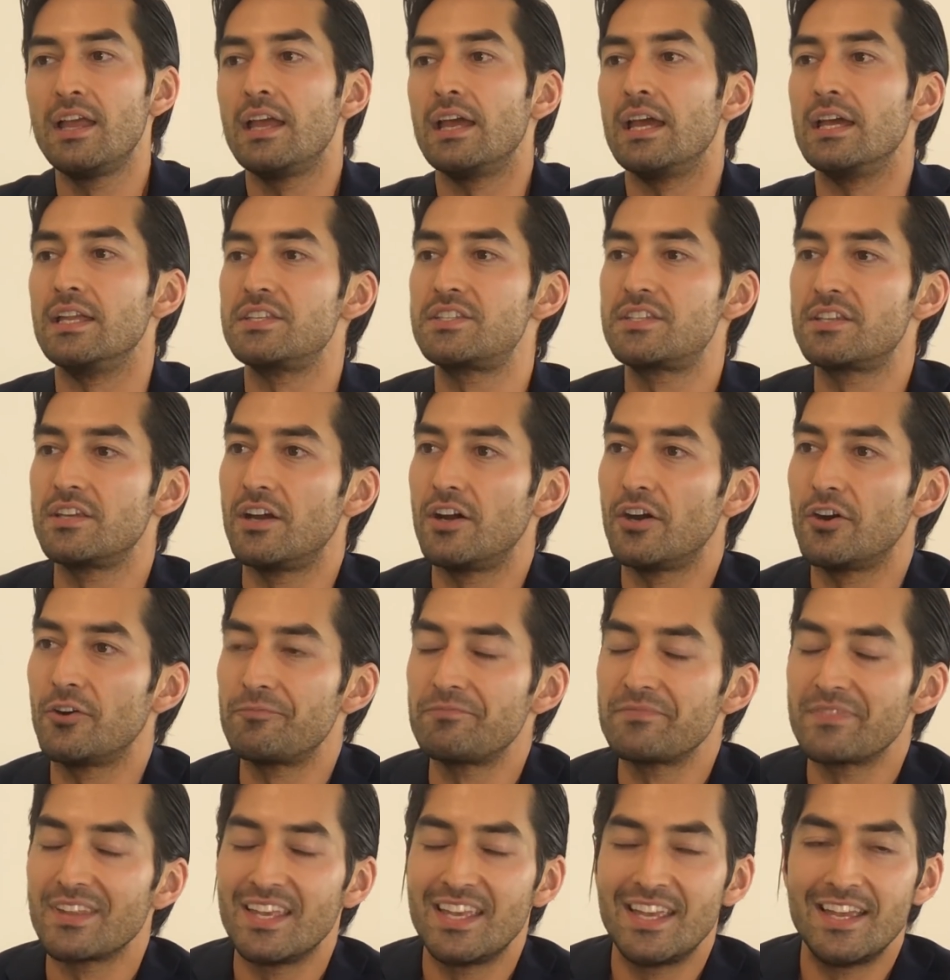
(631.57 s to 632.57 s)
And
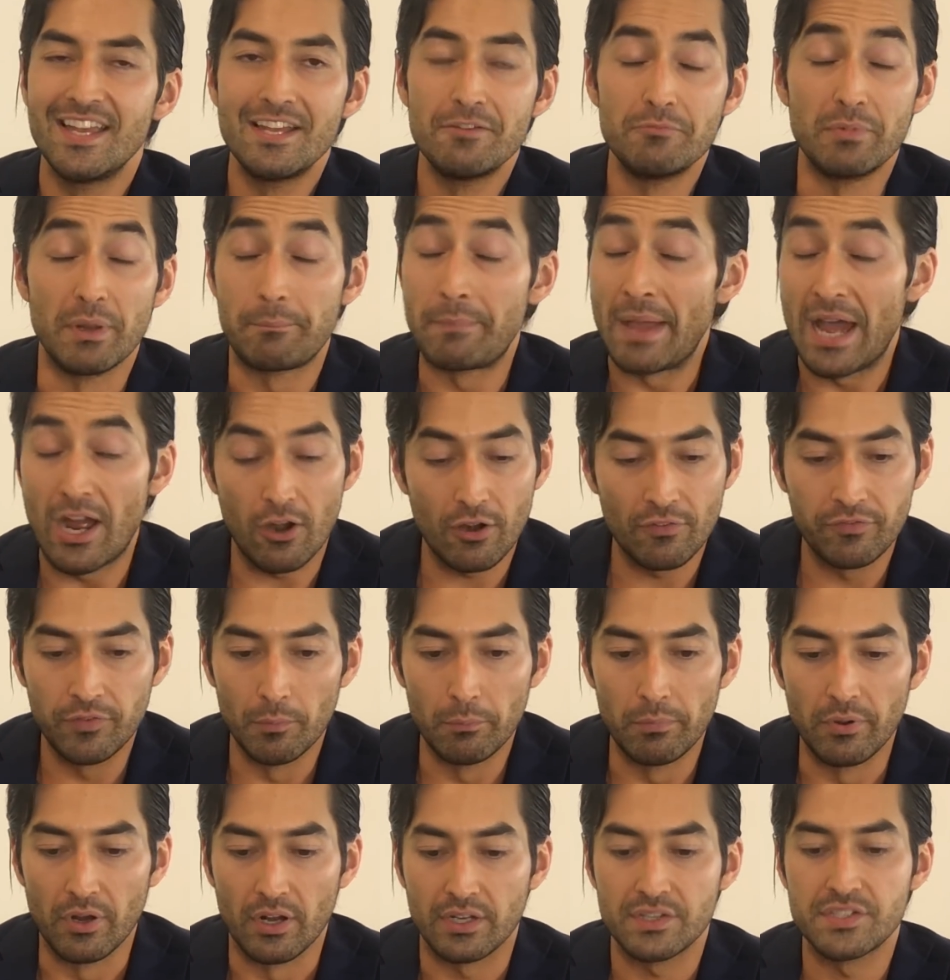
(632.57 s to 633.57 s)
so, but powerful
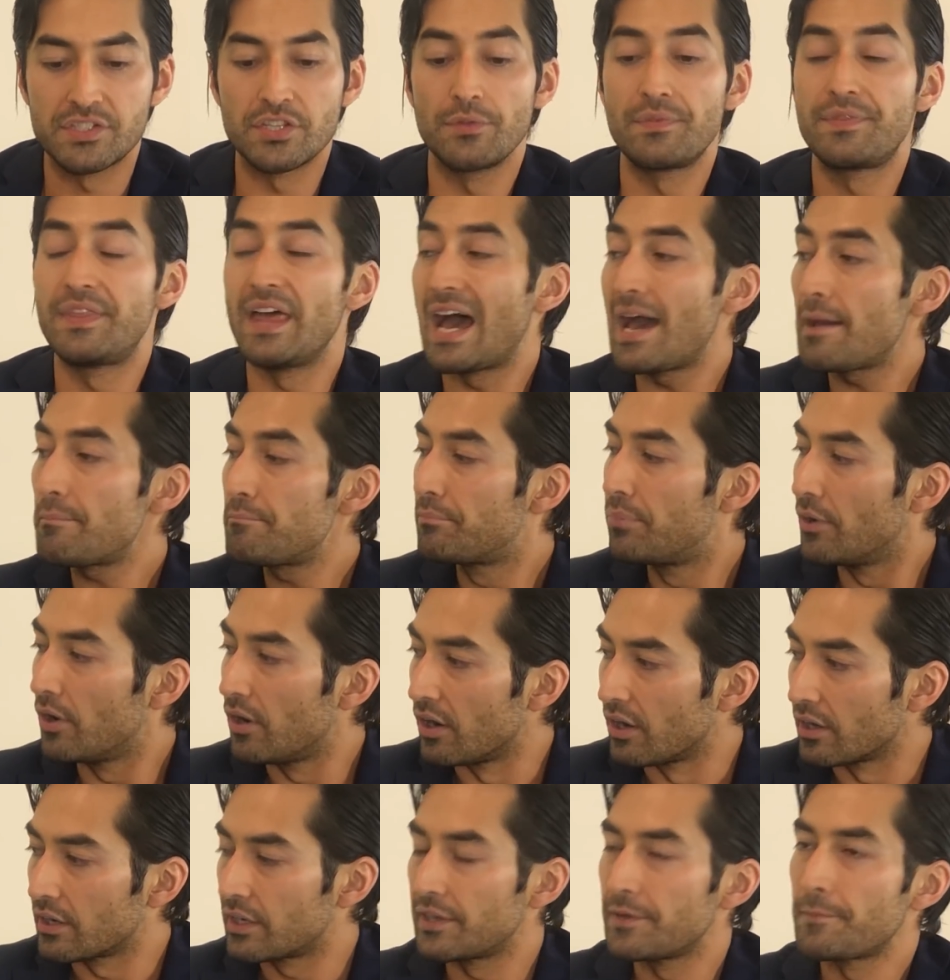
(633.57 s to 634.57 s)
book. So that
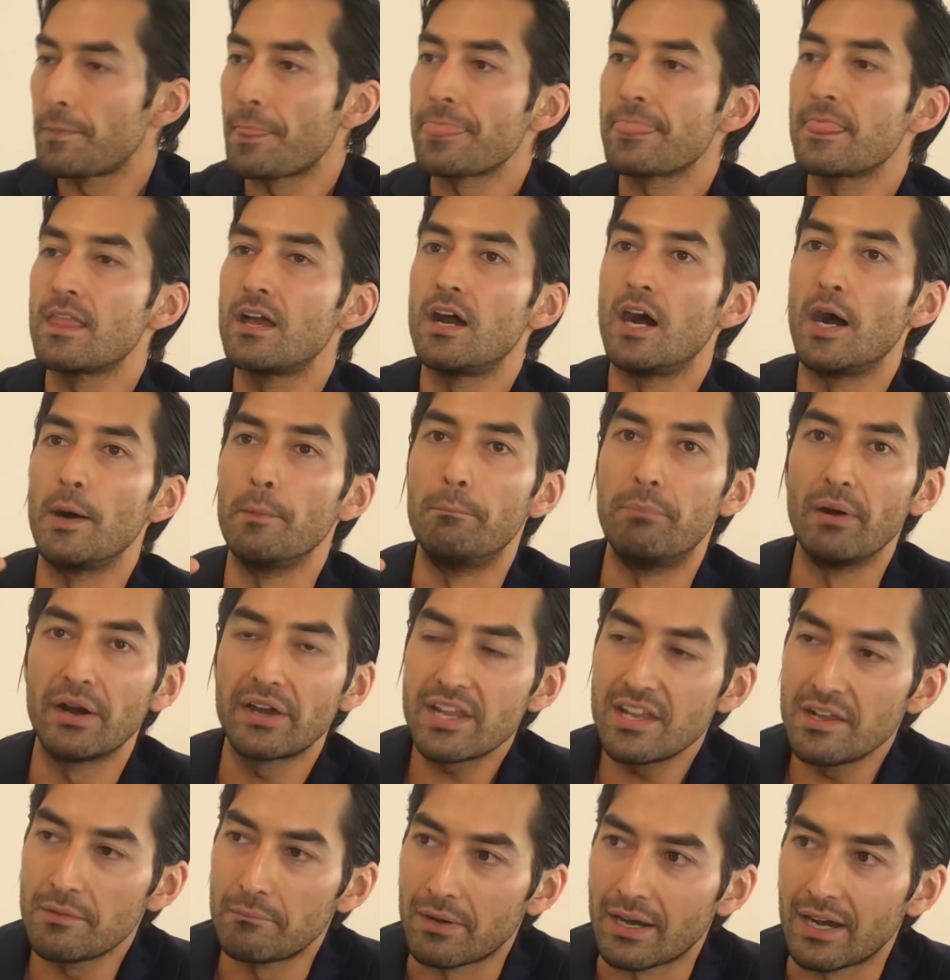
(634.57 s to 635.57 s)
book, a
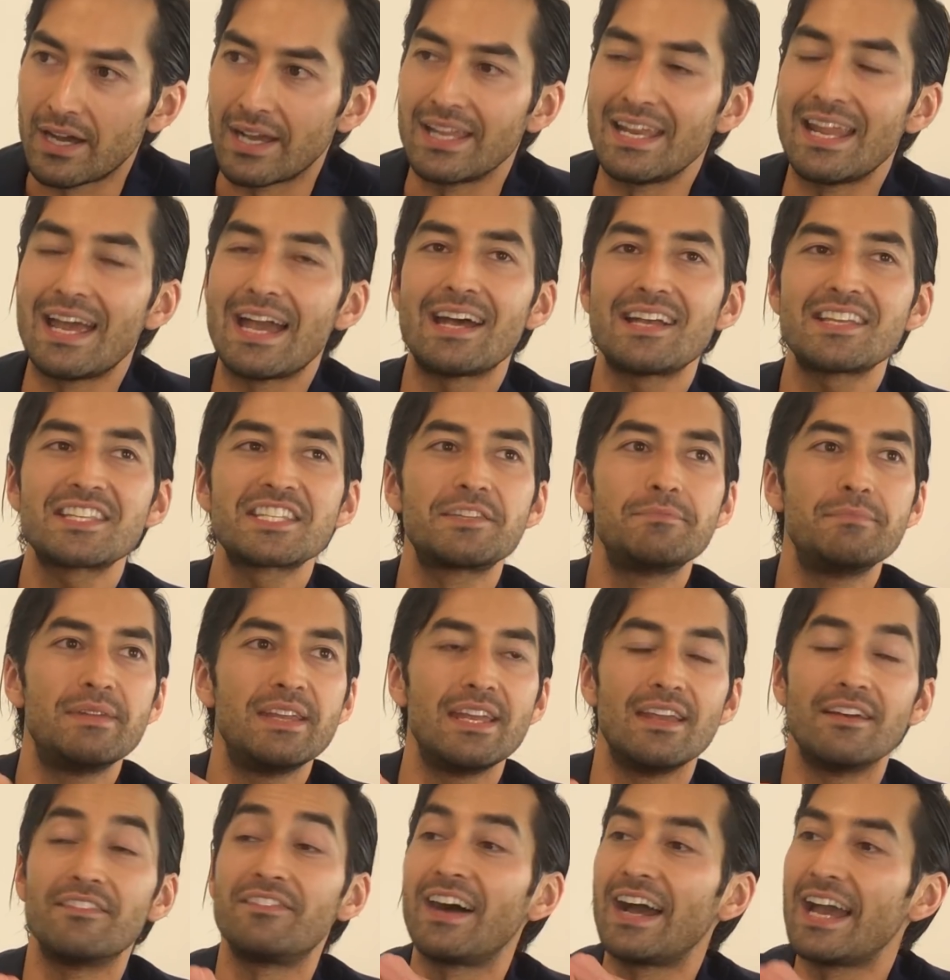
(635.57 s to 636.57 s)
buddy of mine asked
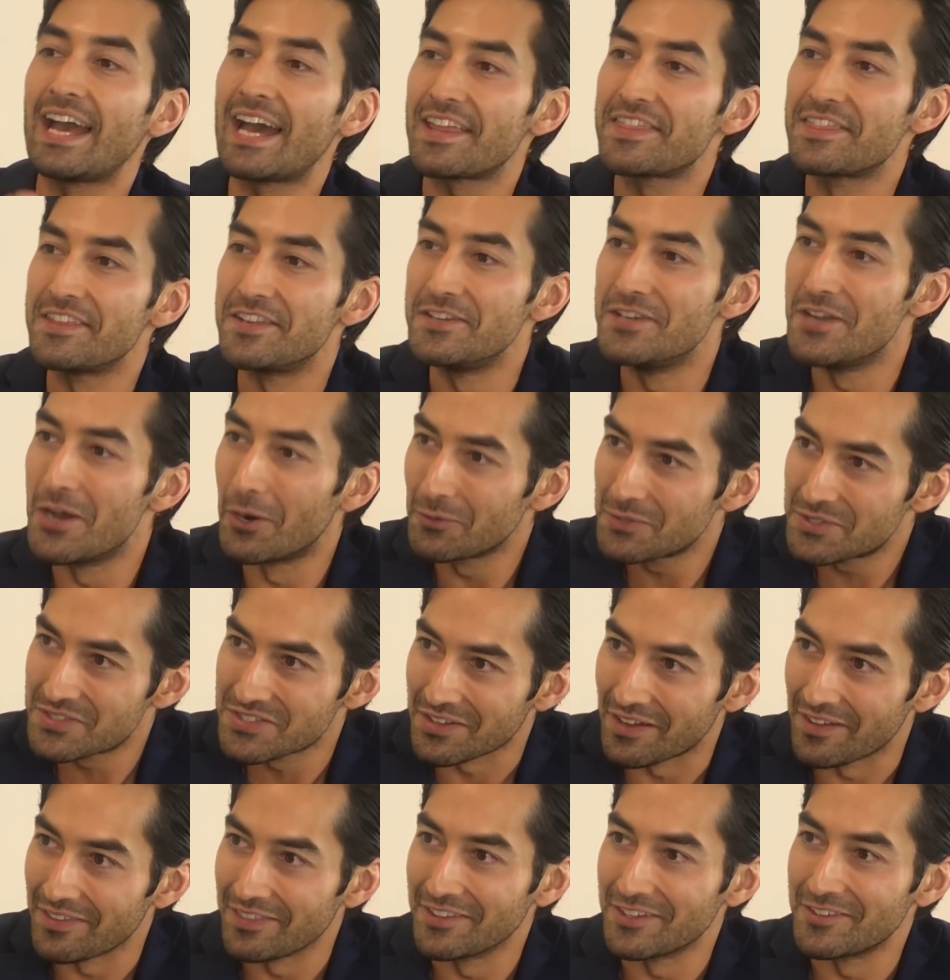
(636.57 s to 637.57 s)
me if I had the notes
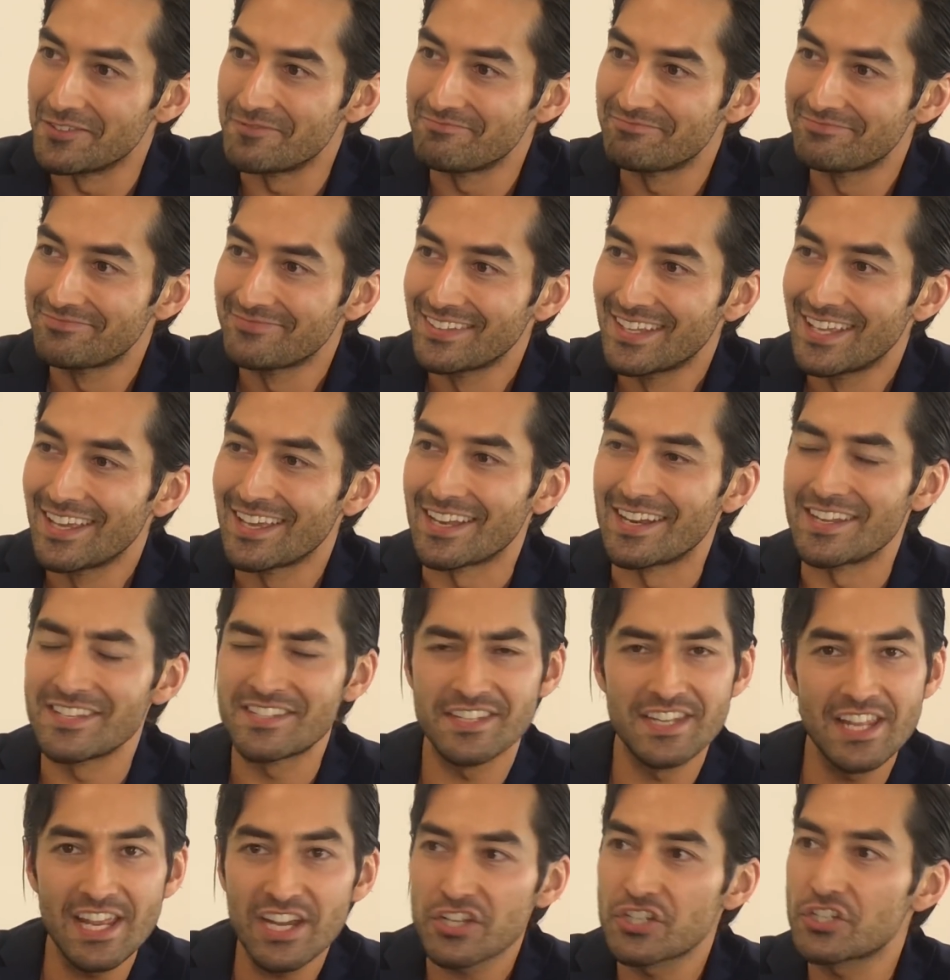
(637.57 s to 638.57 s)
on them, and I
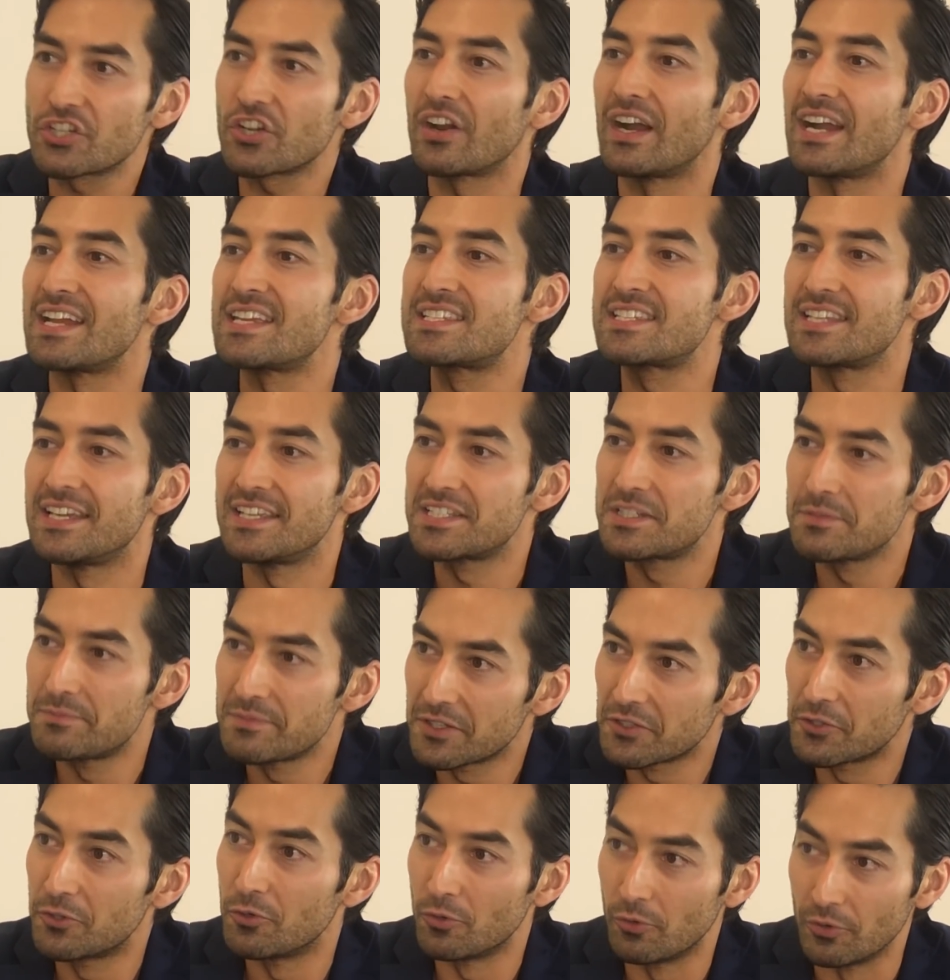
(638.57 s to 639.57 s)
said, yeah, sure. I sent him
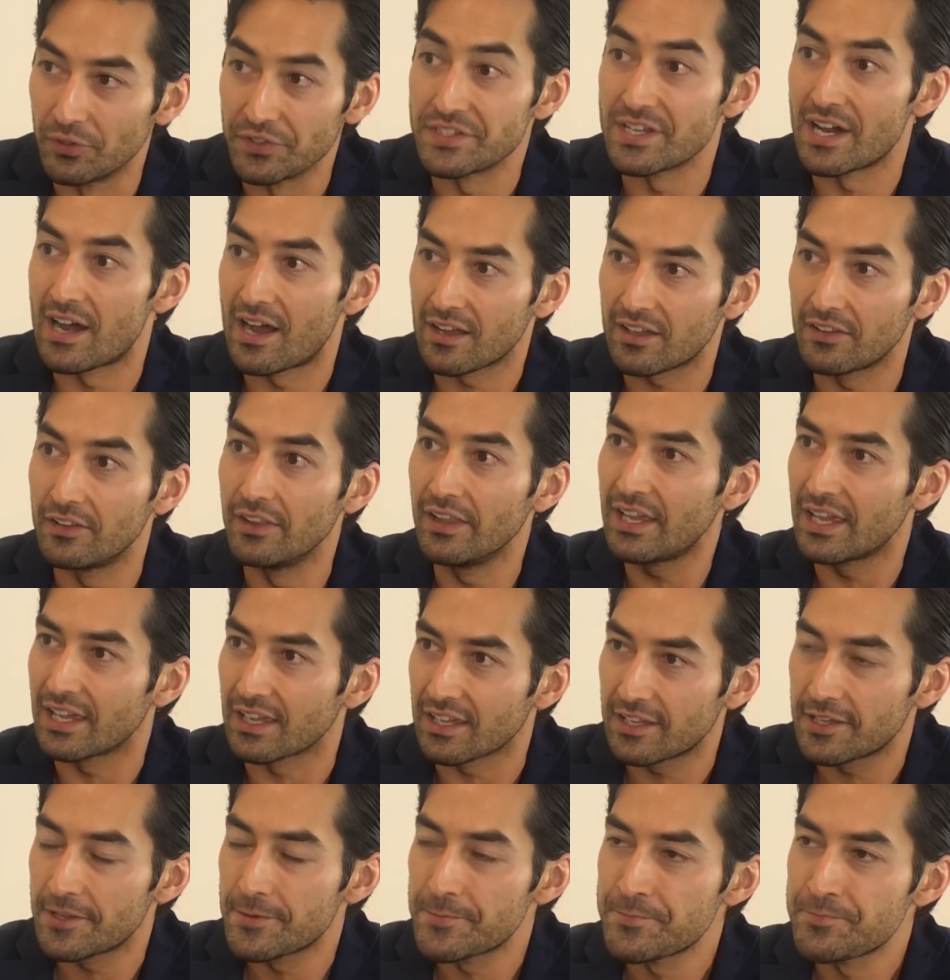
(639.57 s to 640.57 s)
the Google Doc link.